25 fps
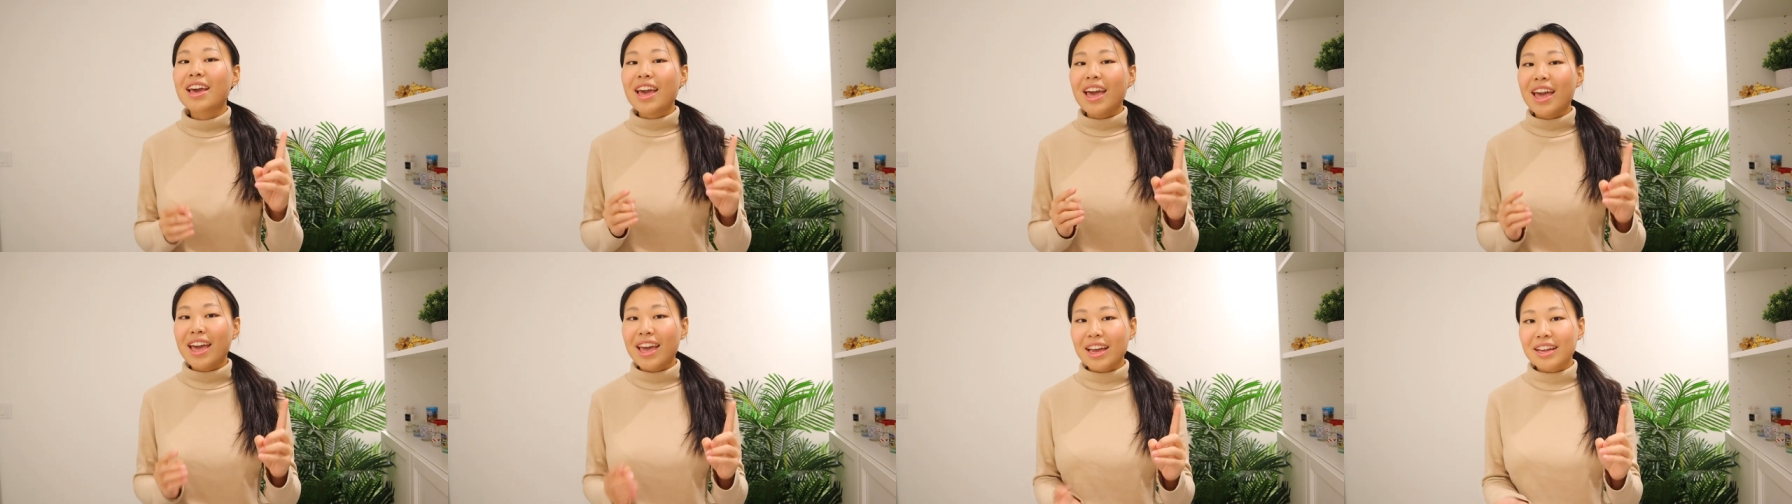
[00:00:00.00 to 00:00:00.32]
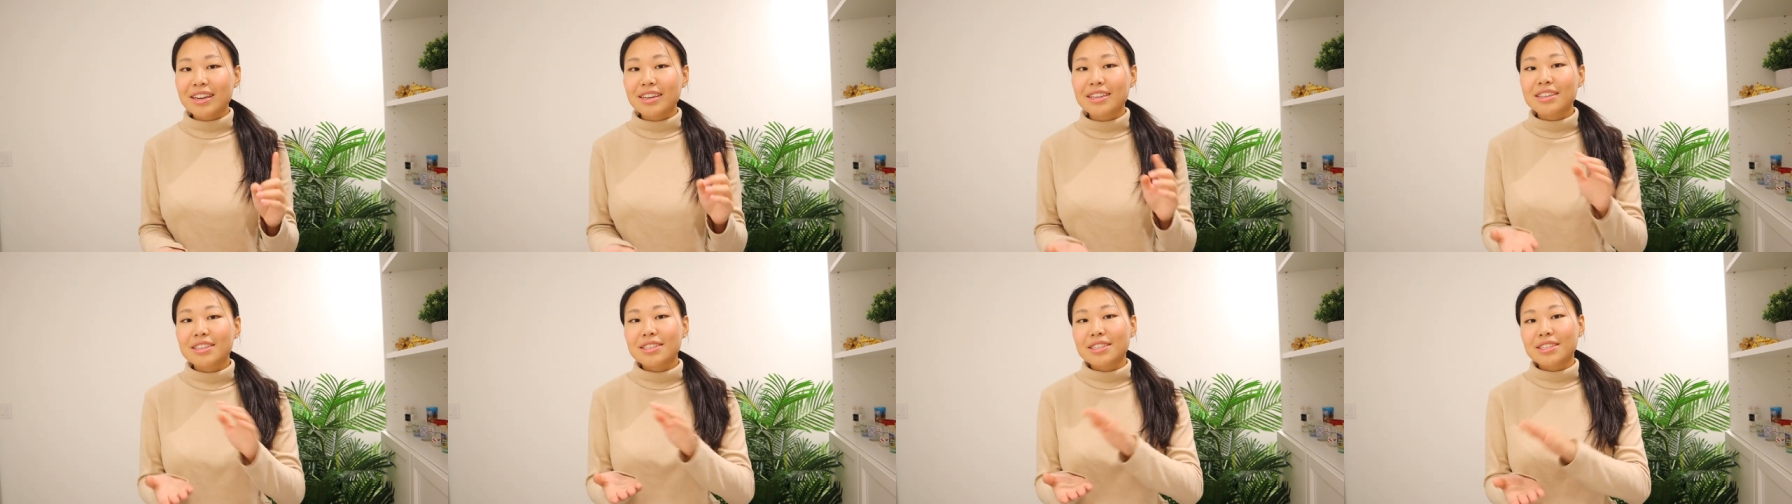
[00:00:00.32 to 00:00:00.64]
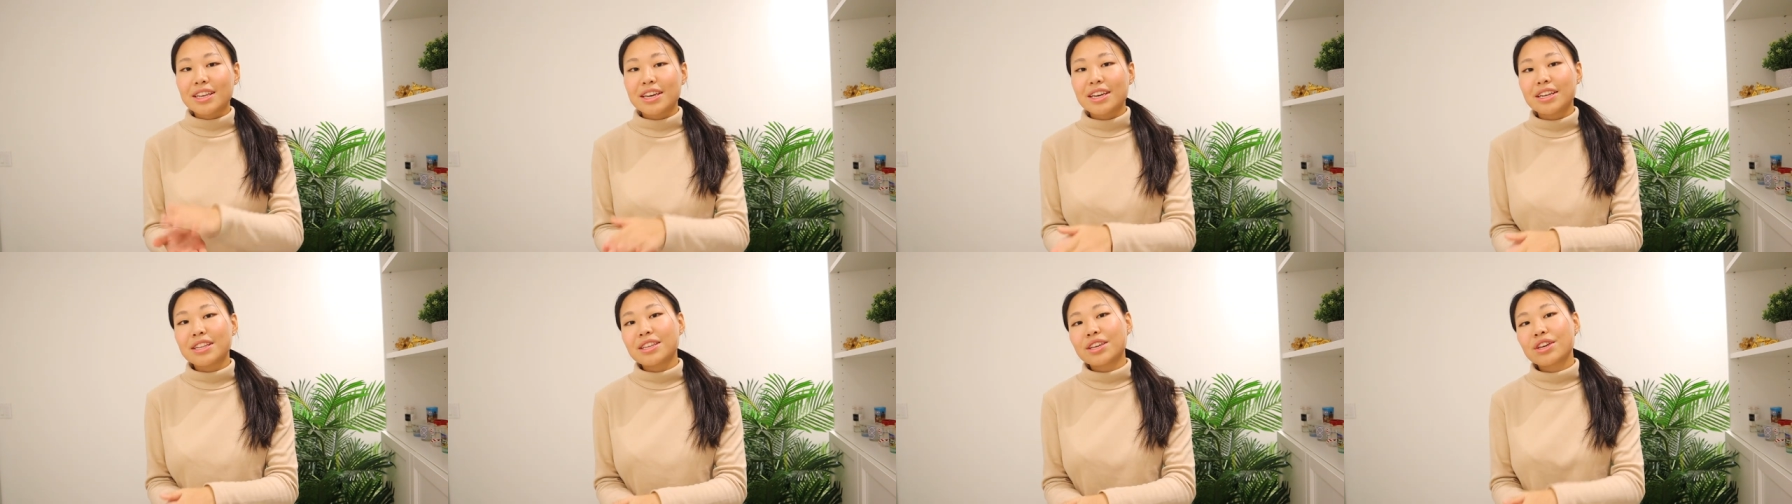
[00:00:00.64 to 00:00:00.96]
and
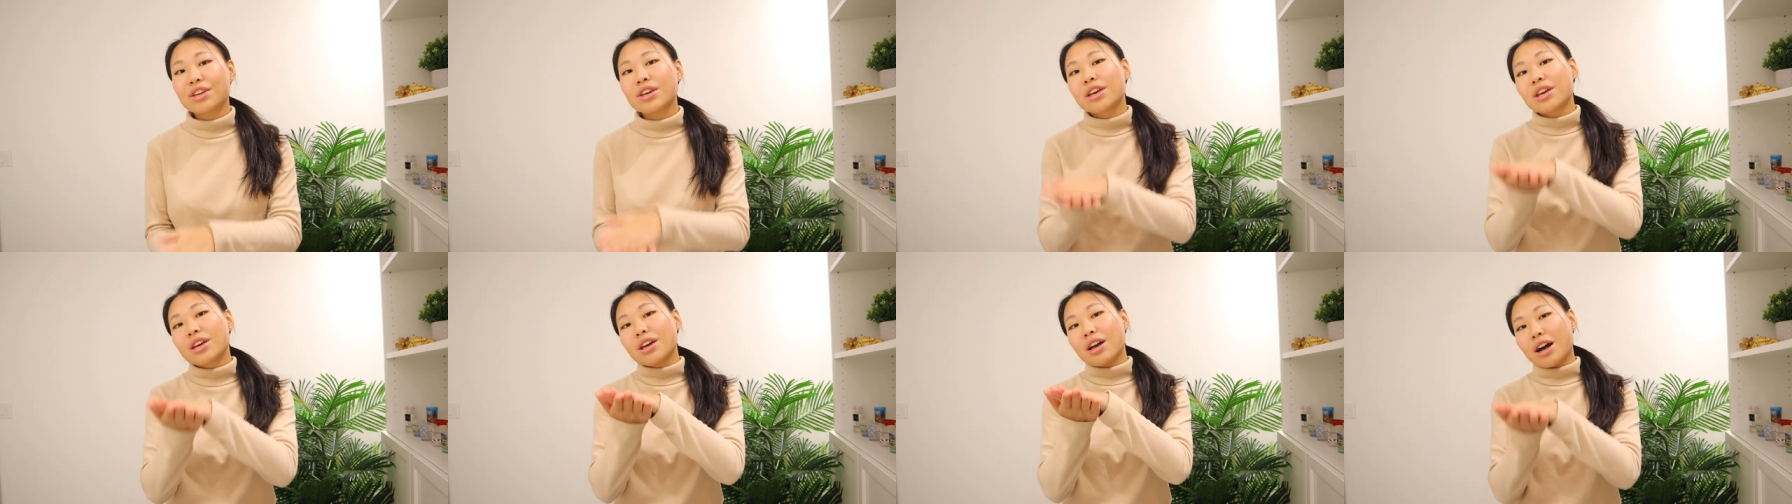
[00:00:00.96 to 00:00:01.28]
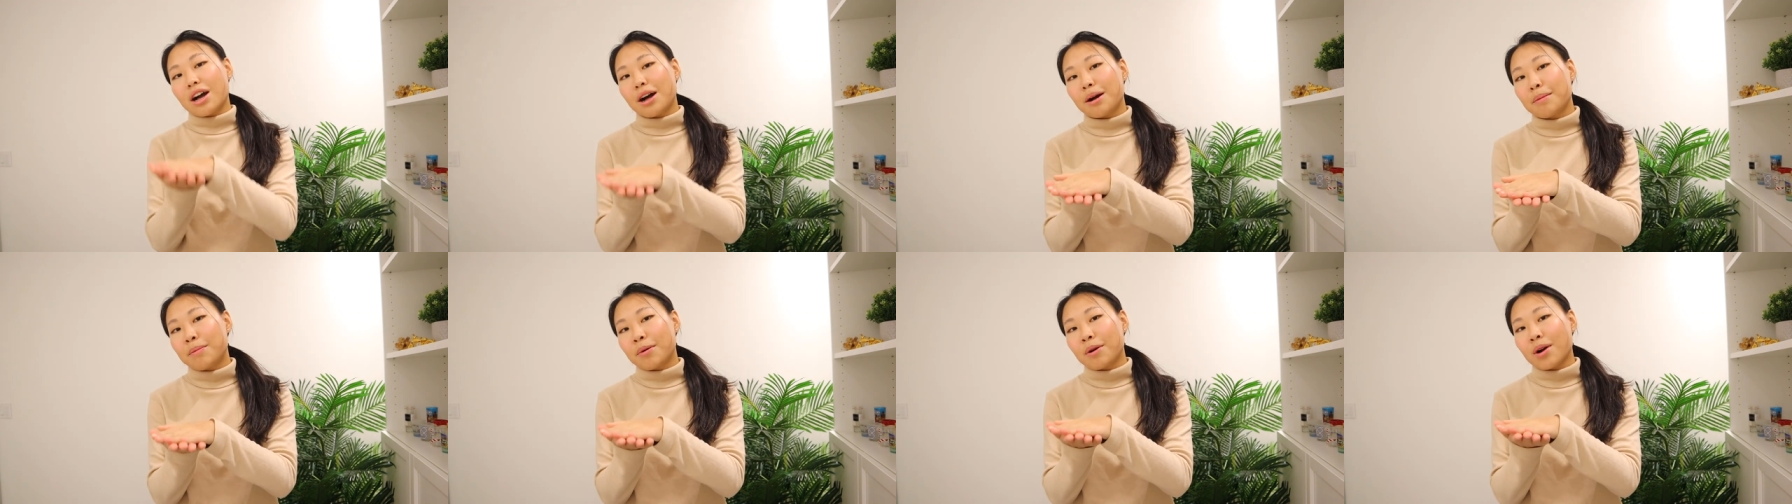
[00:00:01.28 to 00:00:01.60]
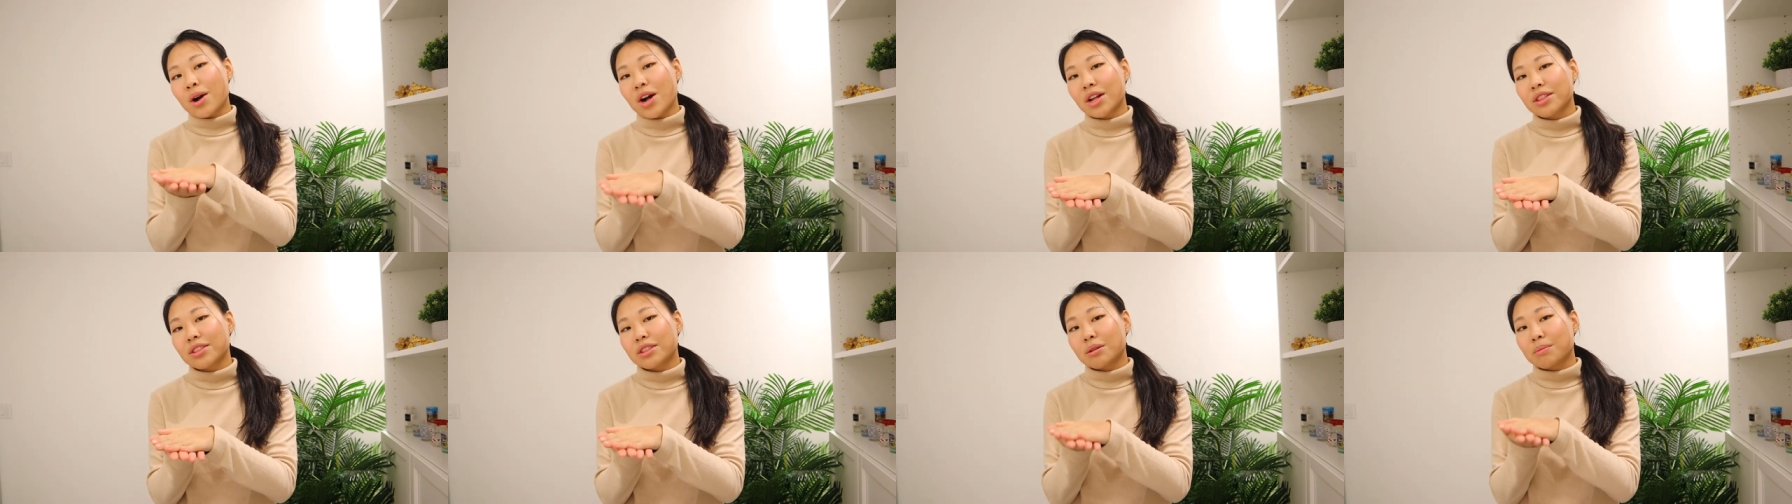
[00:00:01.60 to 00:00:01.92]
slightly up
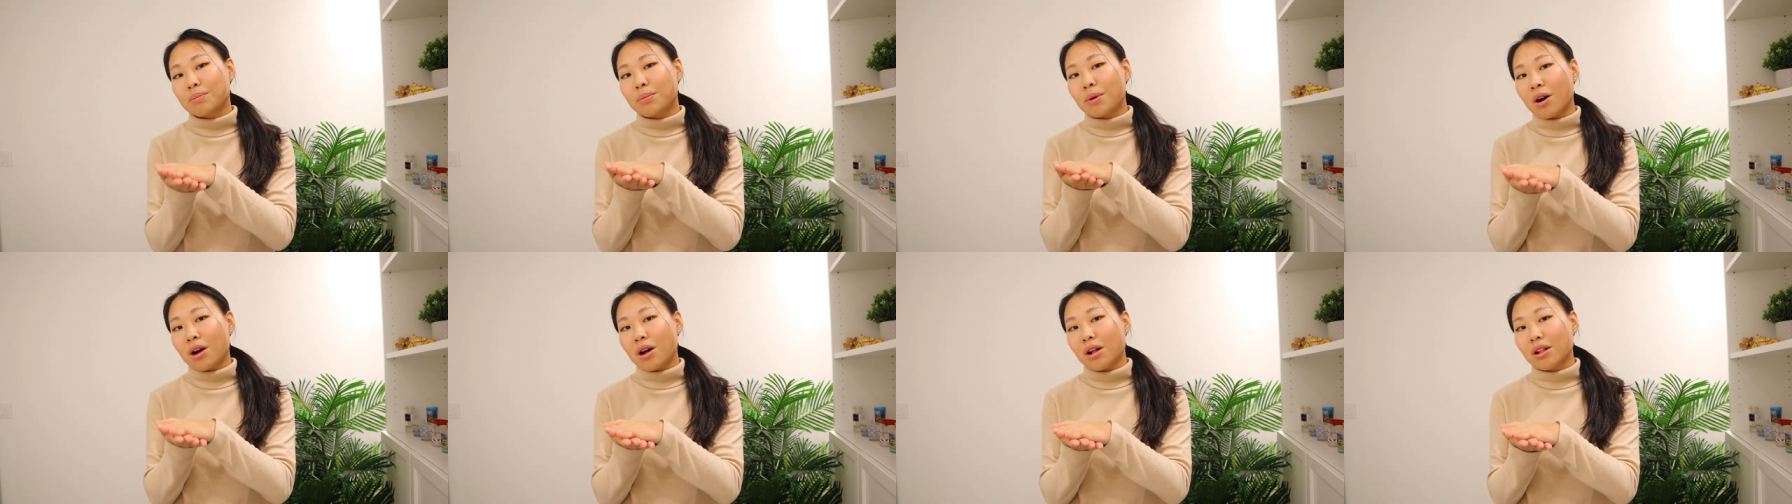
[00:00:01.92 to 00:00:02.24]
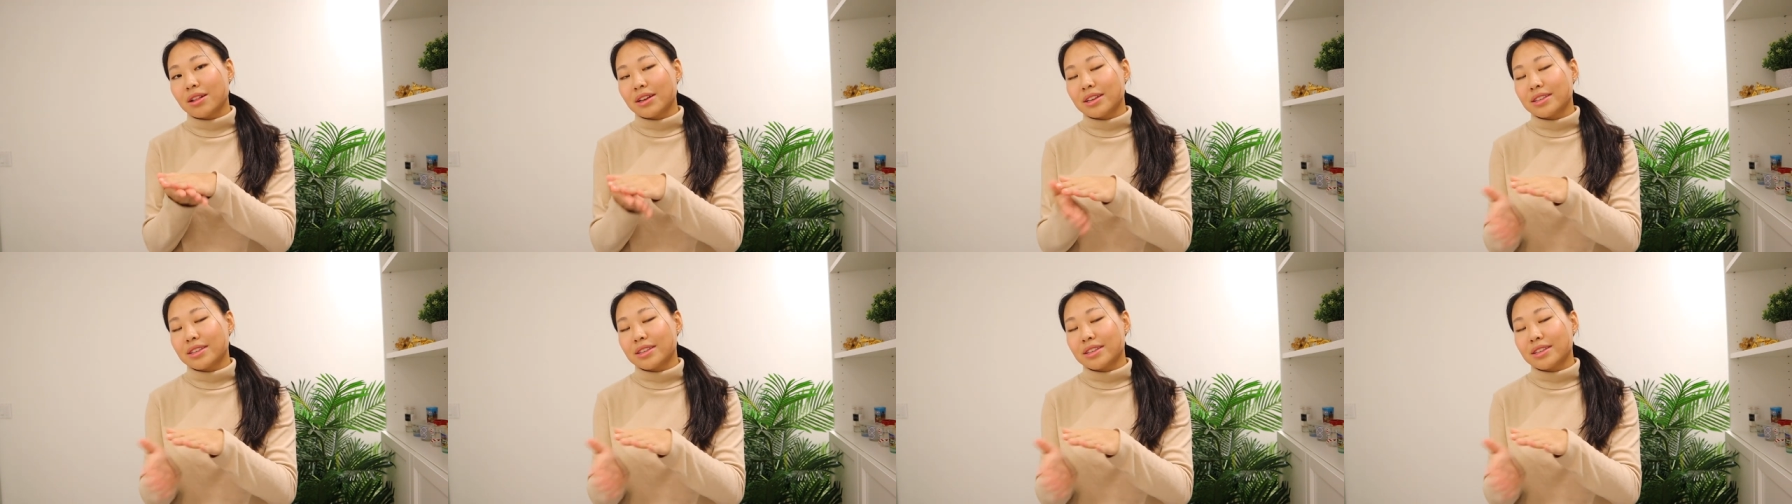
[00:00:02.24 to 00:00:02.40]
on the ball